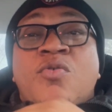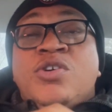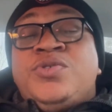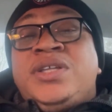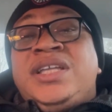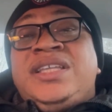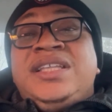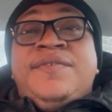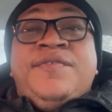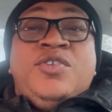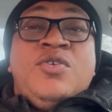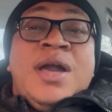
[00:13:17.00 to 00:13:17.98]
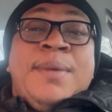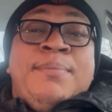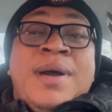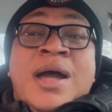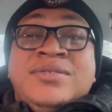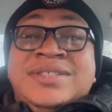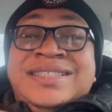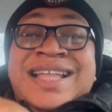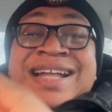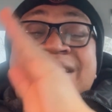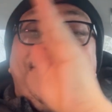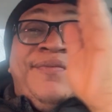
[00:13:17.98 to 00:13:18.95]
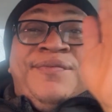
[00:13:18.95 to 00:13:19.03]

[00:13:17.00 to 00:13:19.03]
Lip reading: was when he did a video about Daddy